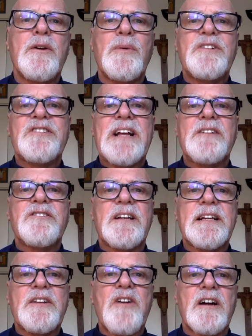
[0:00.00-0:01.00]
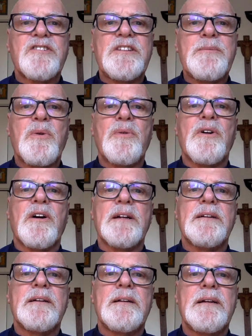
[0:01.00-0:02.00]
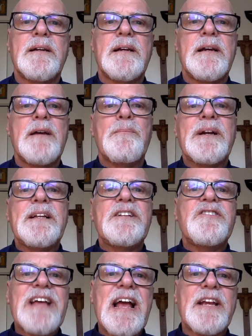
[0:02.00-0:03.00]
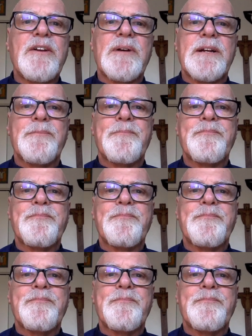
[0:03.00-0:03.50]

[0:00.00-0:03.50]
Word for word: which sounds like an oxymoron, but it is accurate.